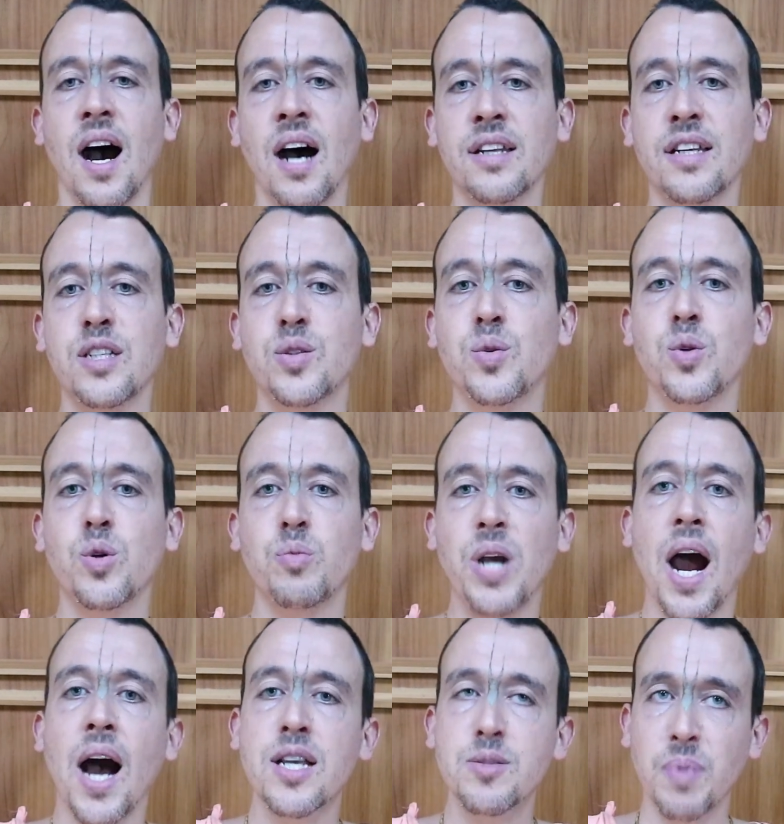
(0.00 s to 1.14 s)
and his guru
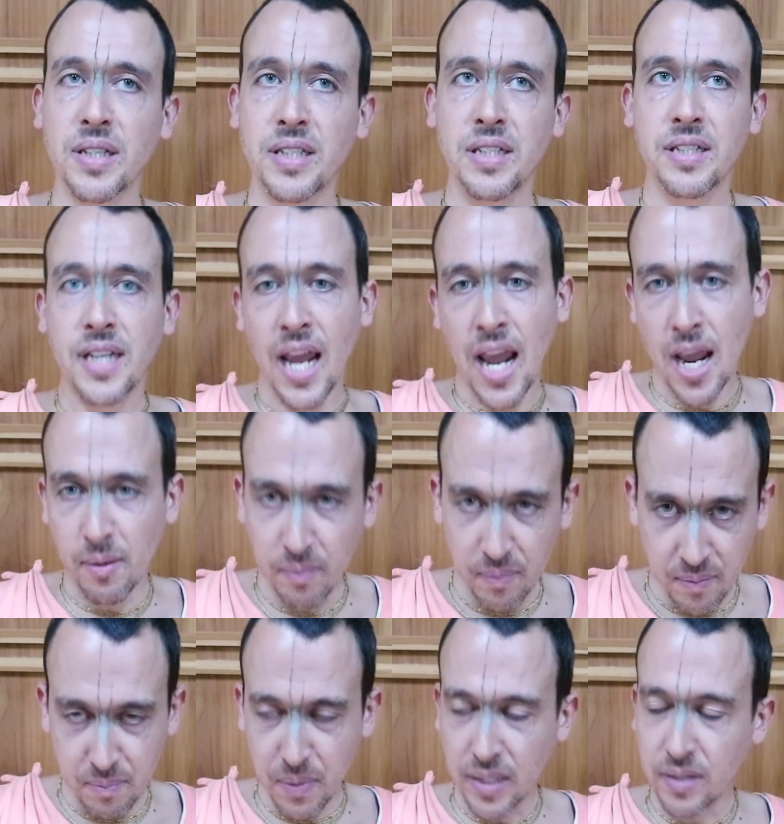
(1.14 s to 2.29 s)
Brihaspati came,
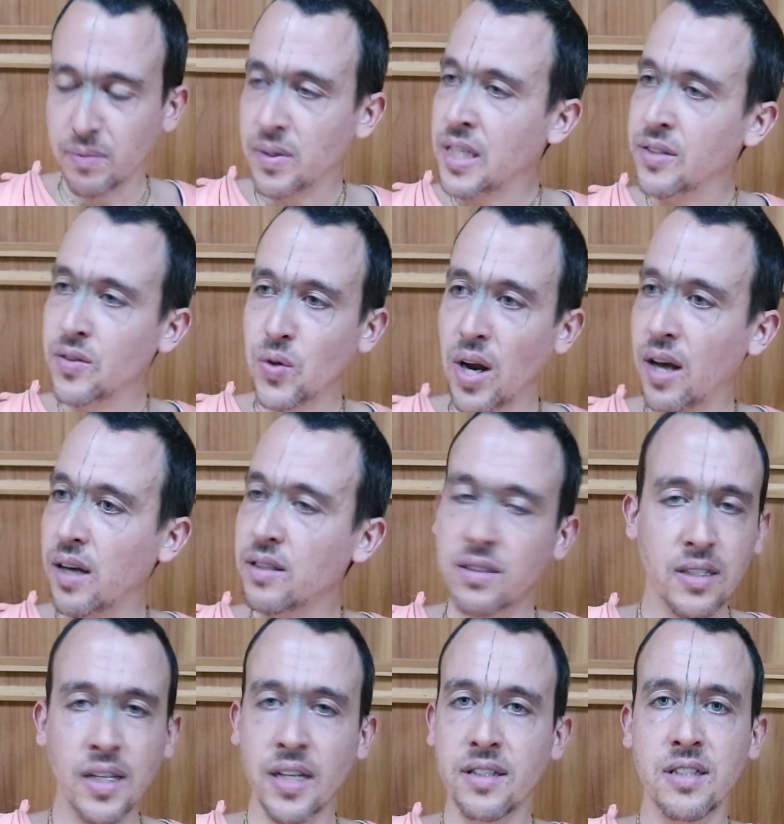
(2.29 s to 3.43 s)
but Indra,
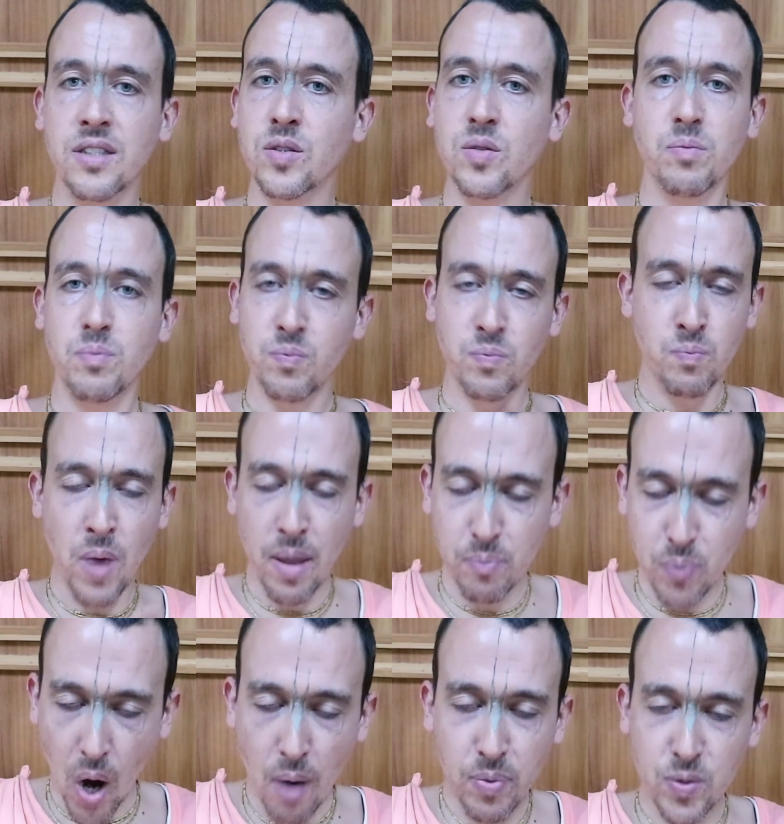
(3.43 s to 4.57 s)
he didn't
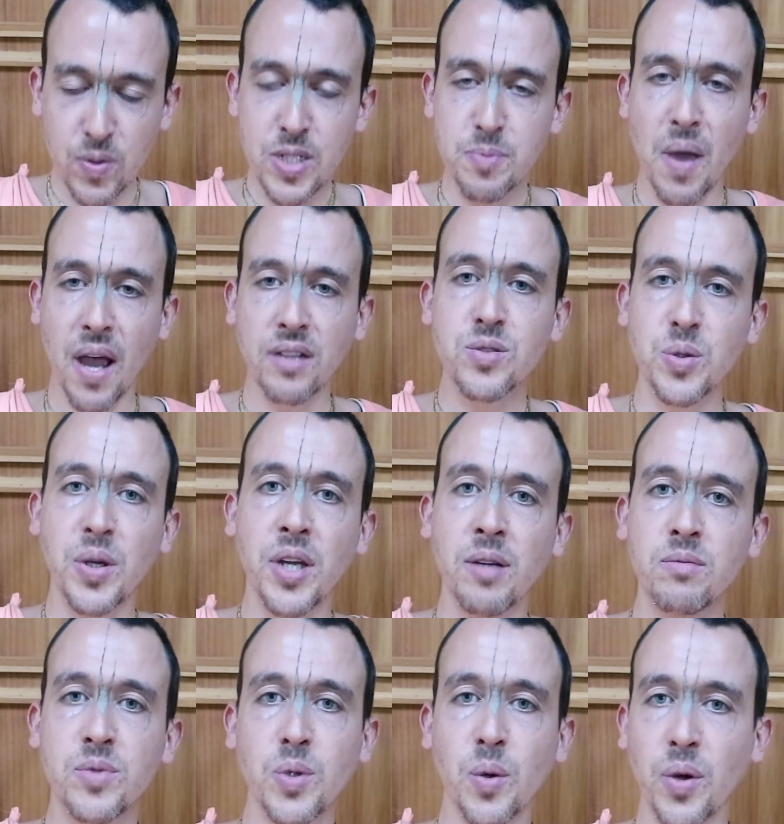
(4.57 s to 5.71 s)
make proper respect to
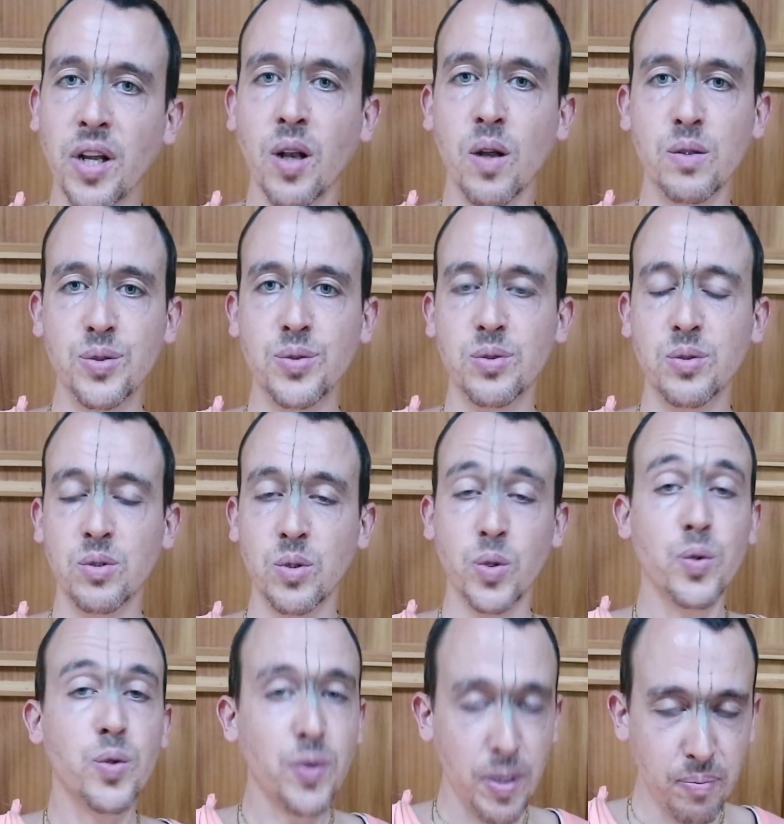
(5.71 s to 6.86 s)
him, so he lost
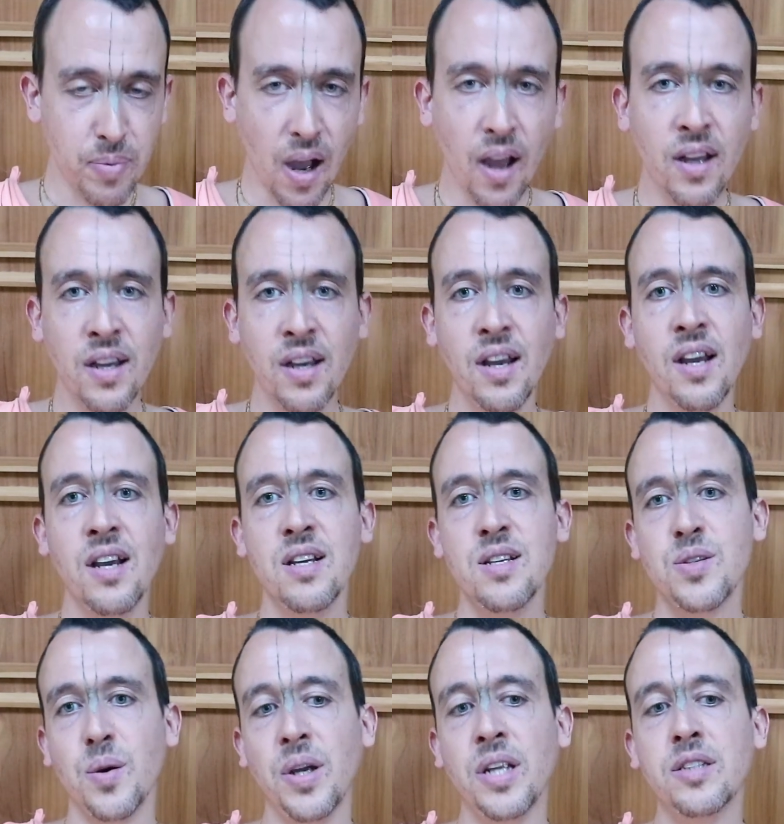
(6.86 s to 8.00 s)
guru kripa.
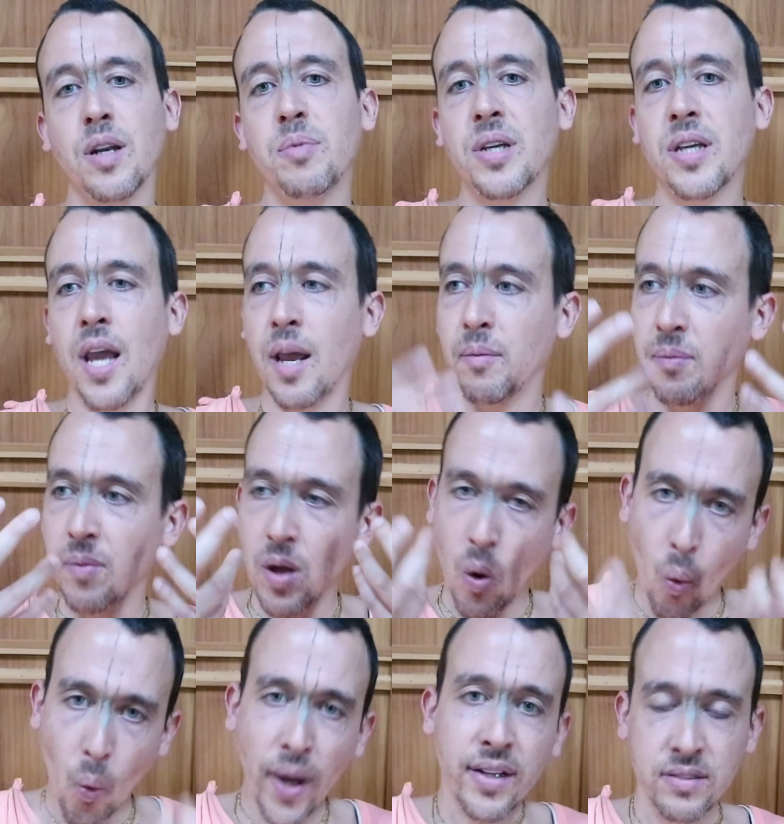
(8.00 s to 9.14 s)
So Indra became
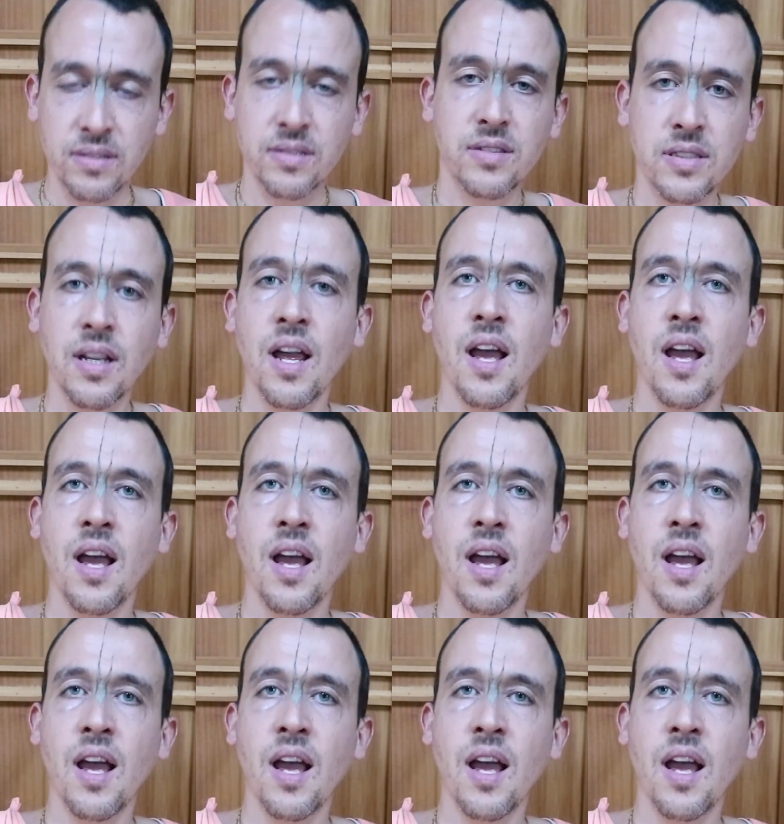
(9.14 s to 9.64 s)
weakened,